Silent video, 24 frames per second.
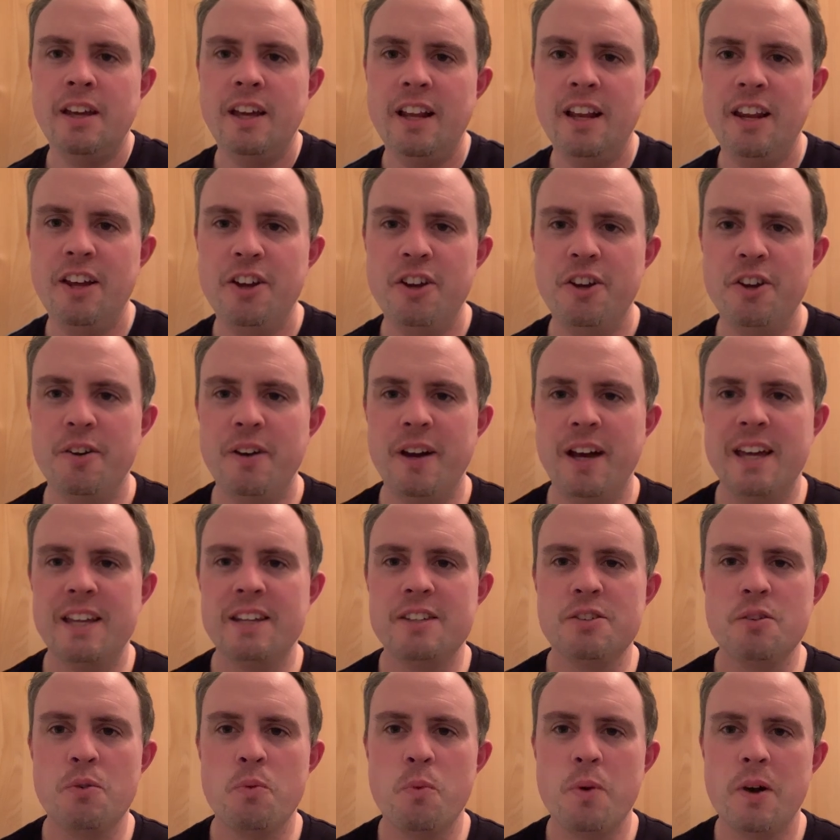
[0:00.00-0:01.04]
Hello
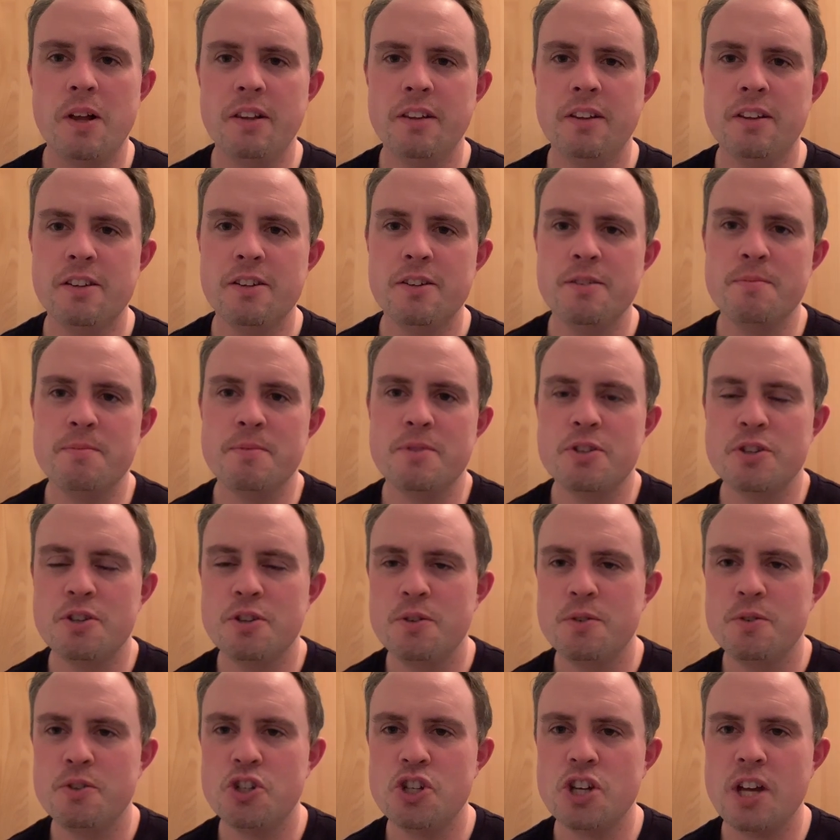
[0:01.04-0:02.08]
and welcome
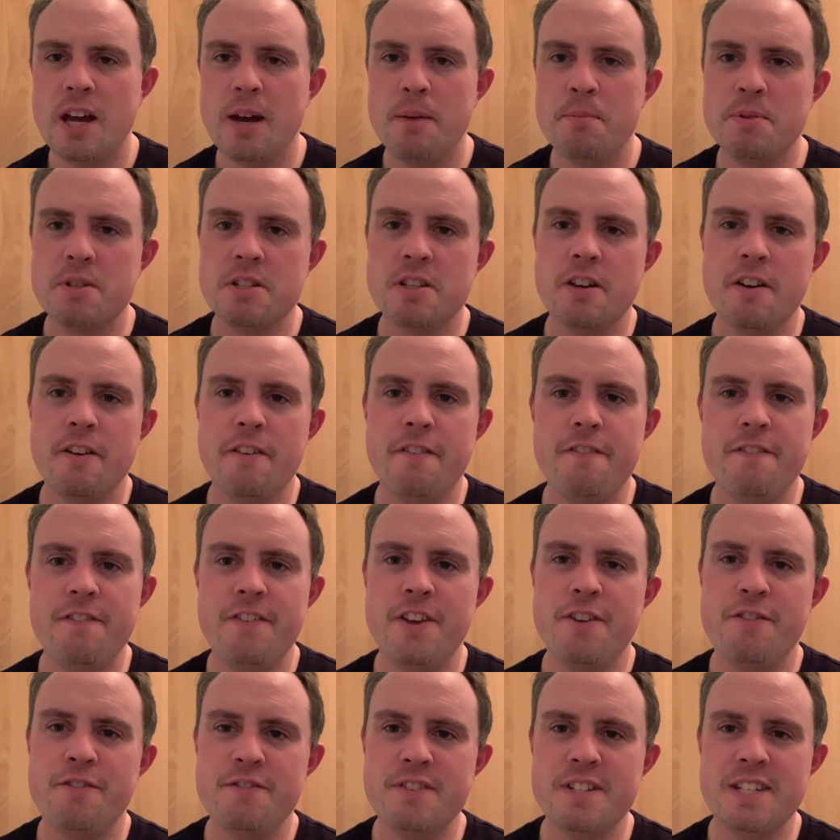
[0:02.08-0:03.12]
to chapter
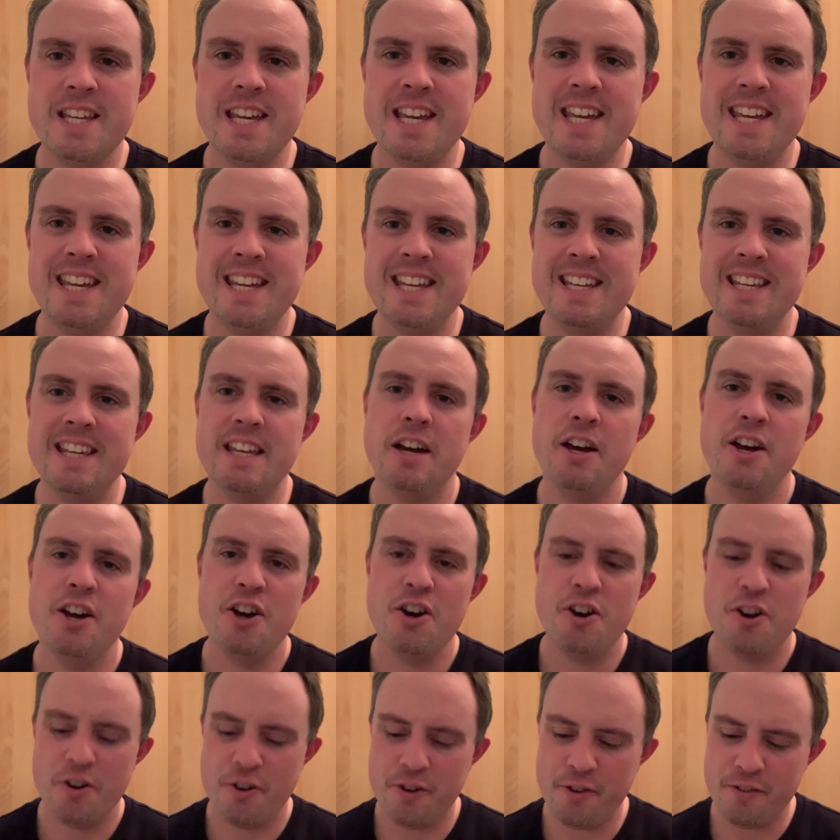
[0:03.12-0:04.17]
15
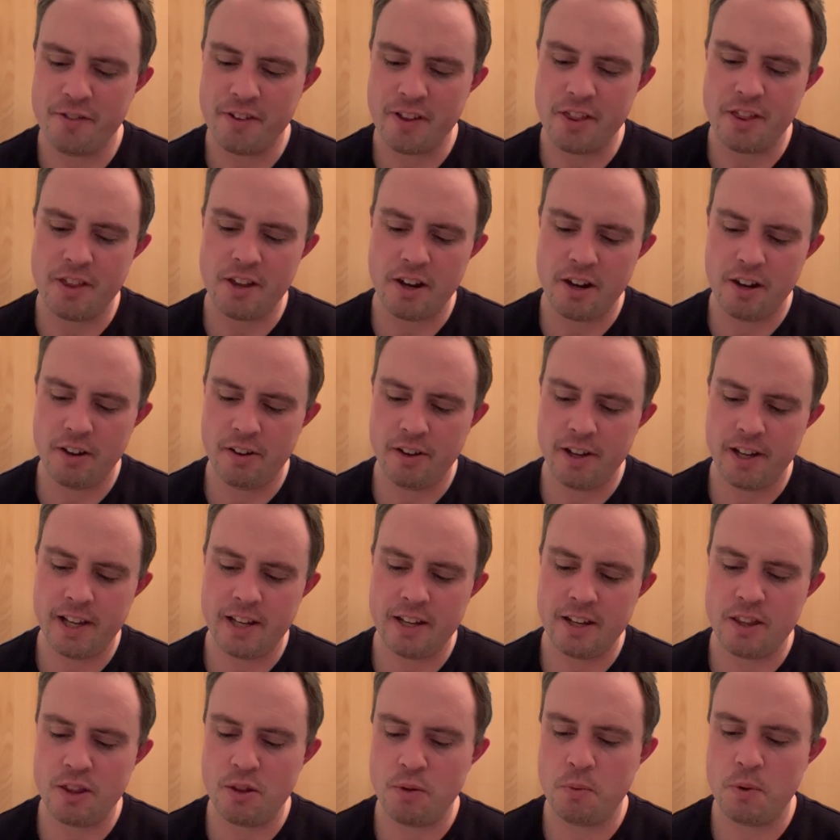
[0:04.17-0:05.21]
of The
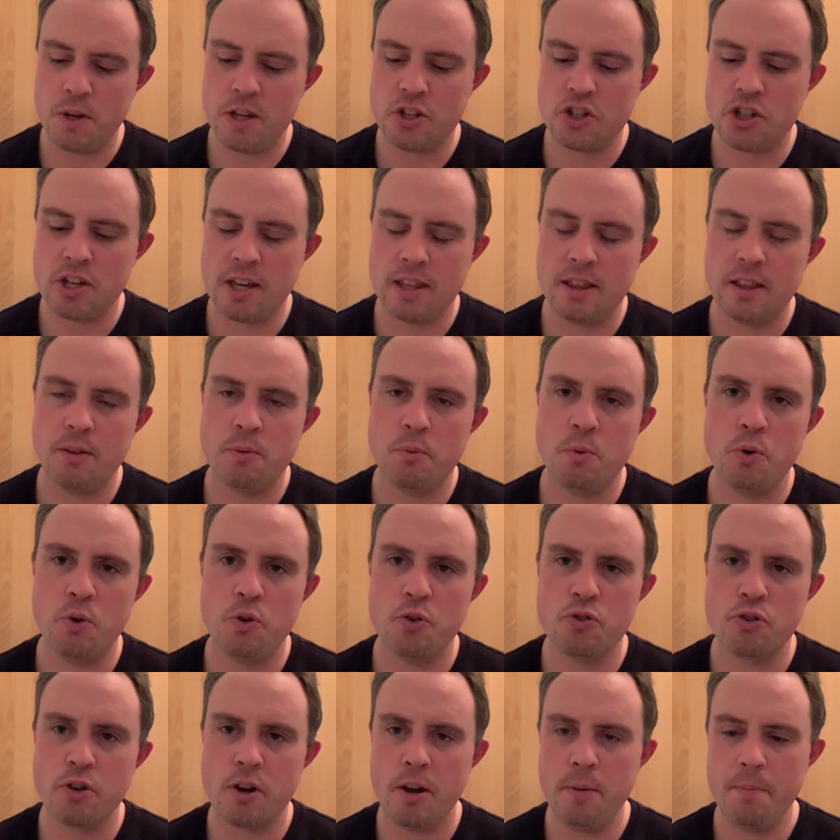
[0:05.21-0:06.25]
Lion, the Witch and the
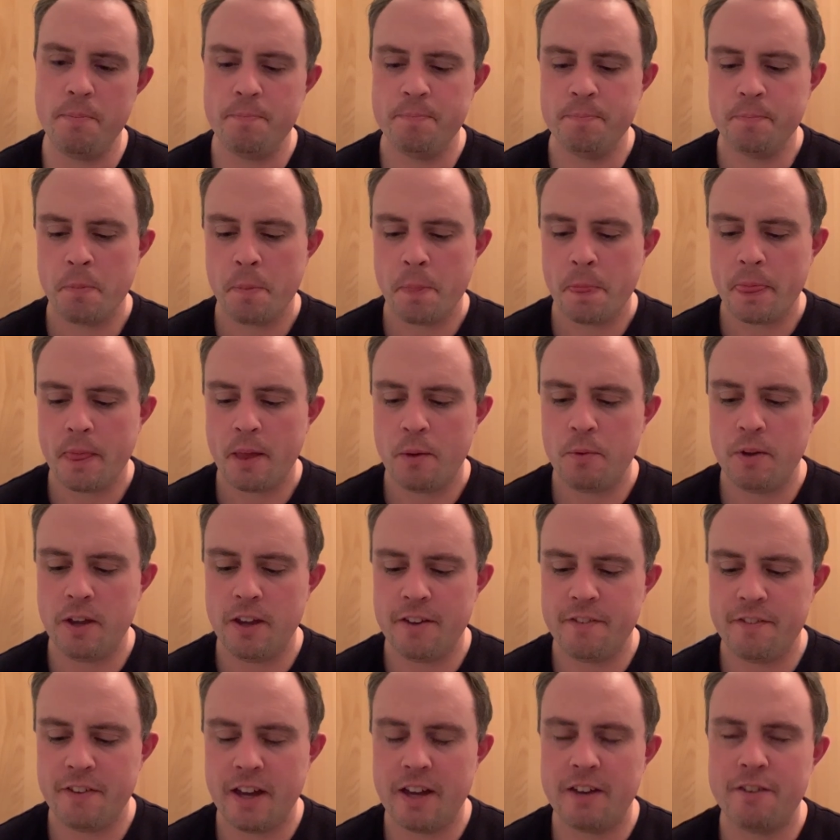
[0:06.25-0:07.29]
Wardrobe. We
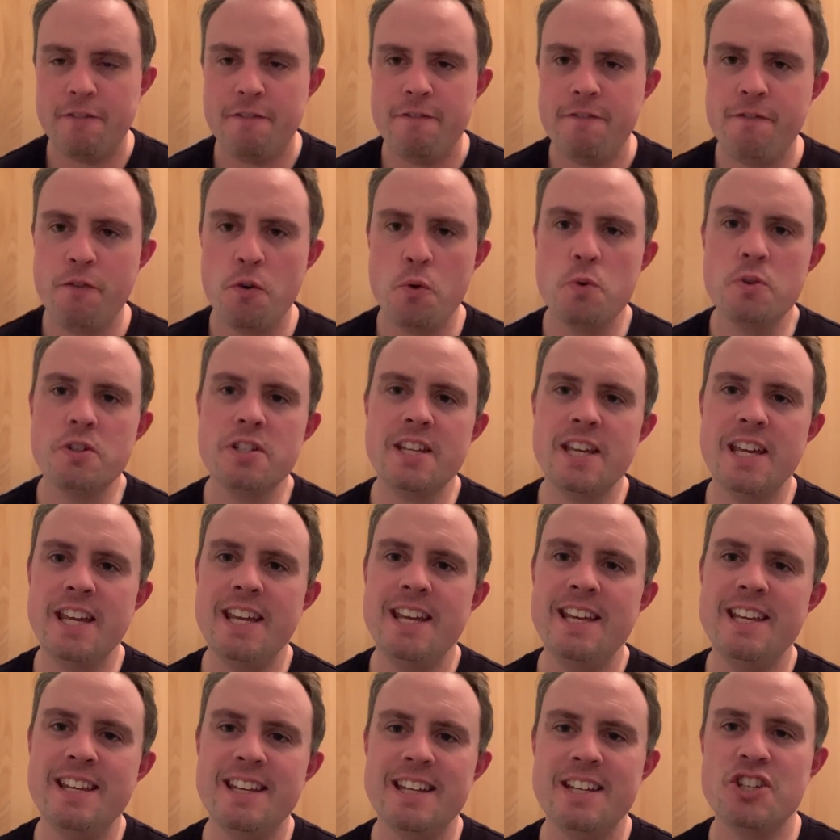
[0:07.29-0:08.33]
have had
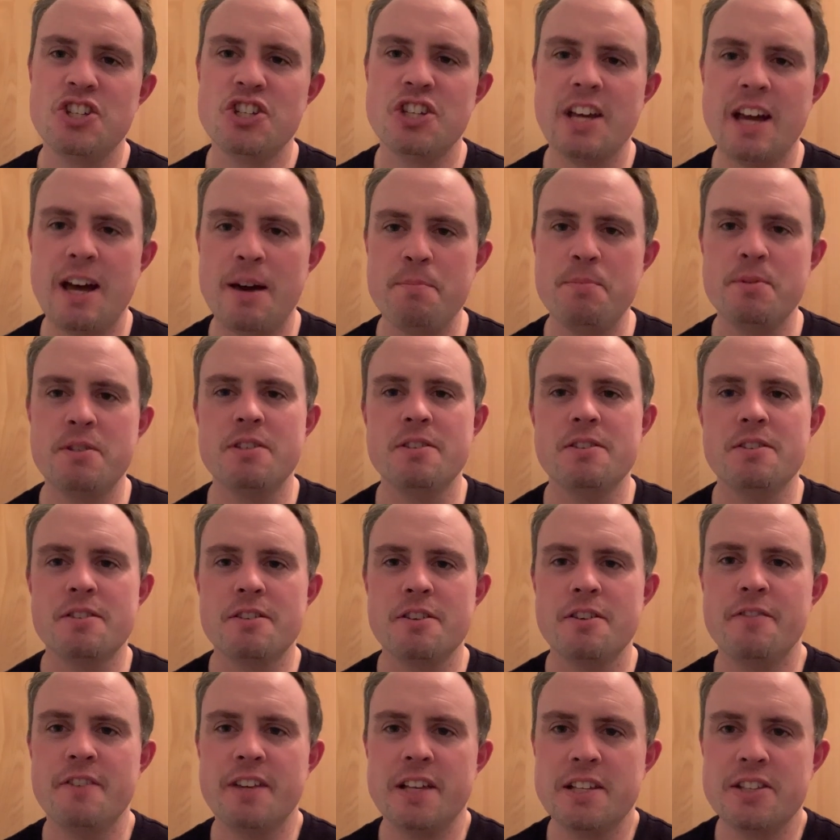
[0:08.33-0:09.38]
14 chapters
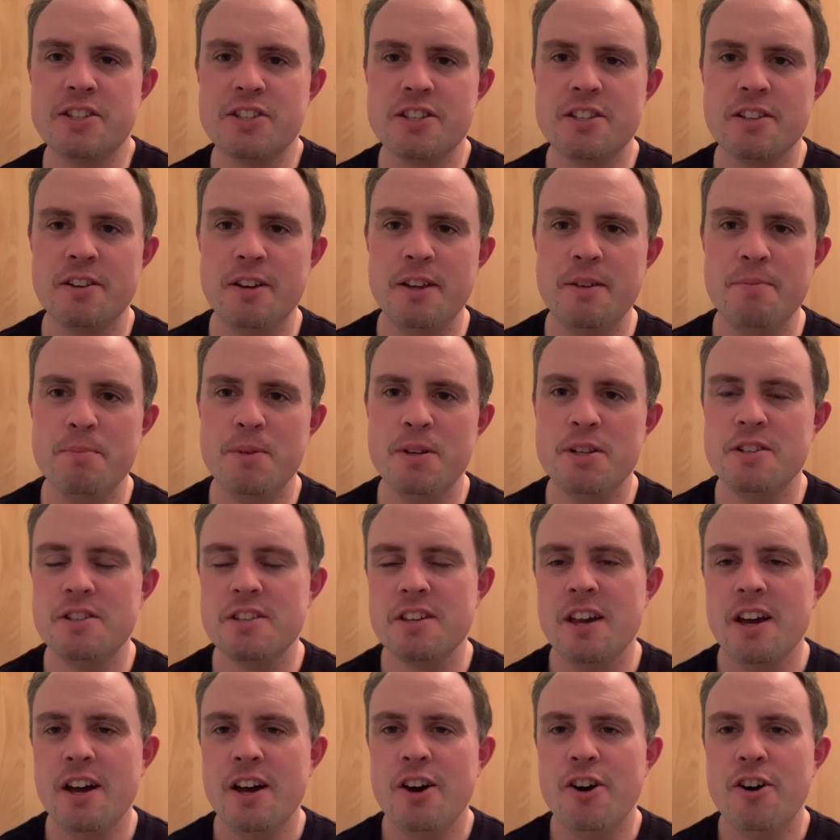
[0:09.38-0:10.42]
of excitement,
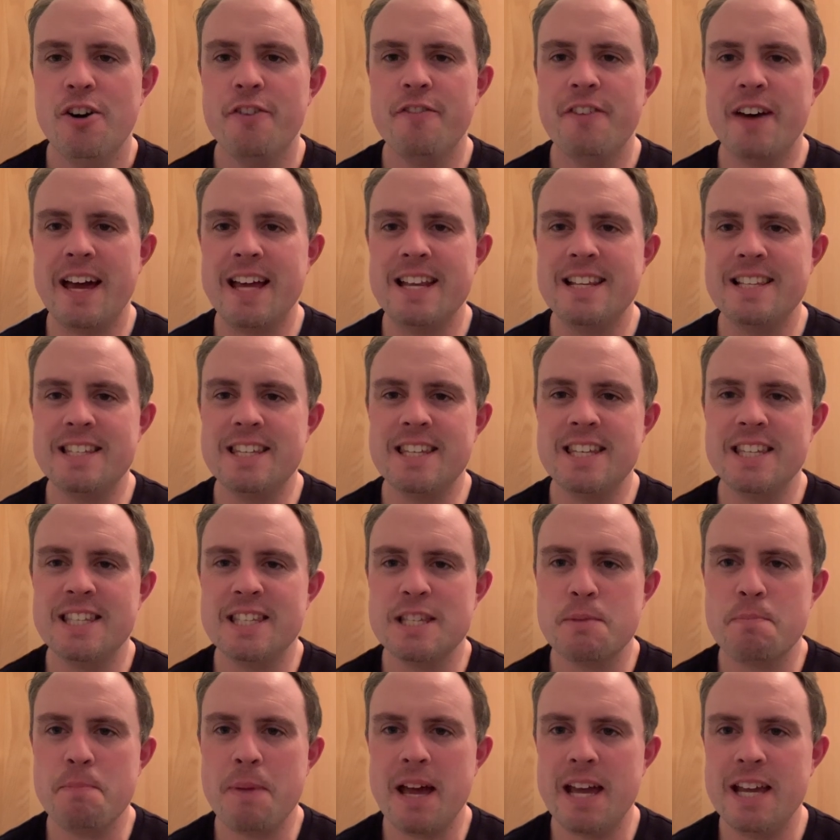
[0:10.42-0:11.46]
of
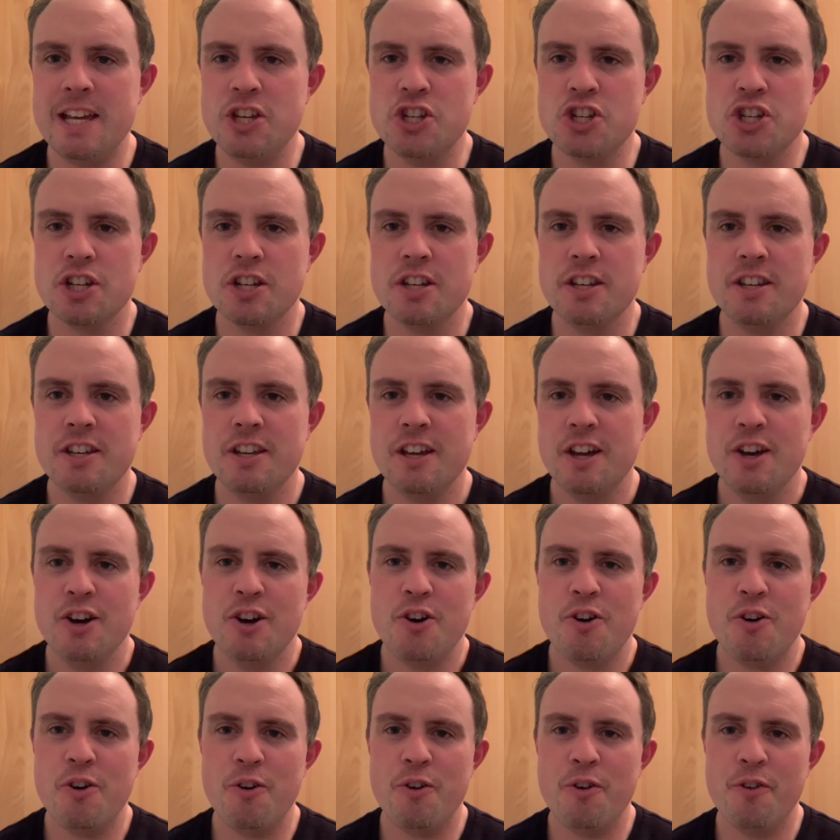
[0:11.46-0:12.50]
anticipation,
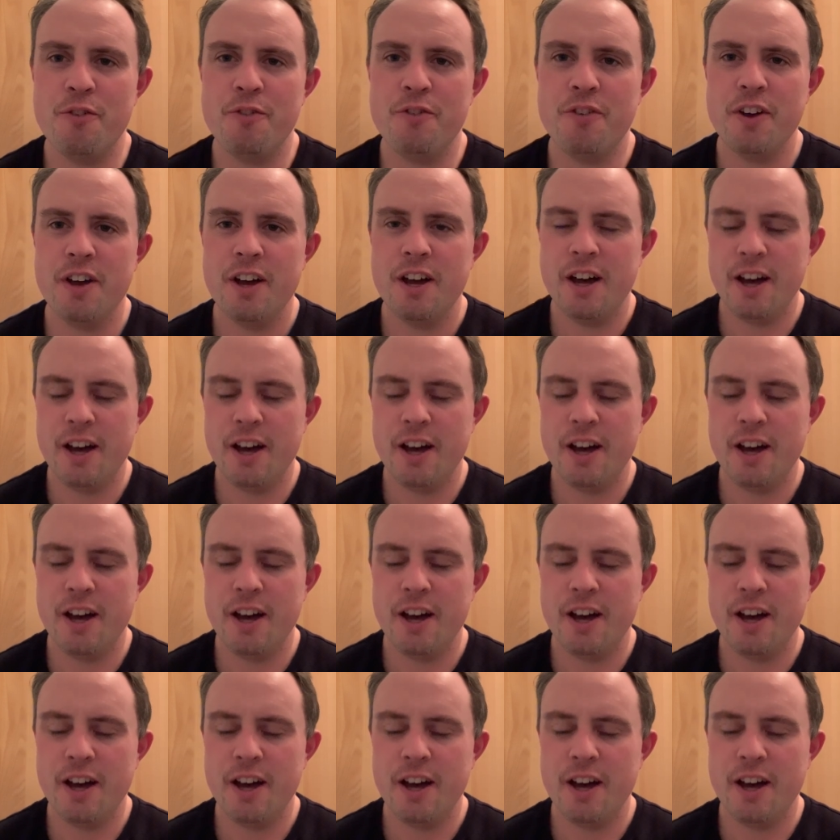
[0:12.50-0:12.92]
of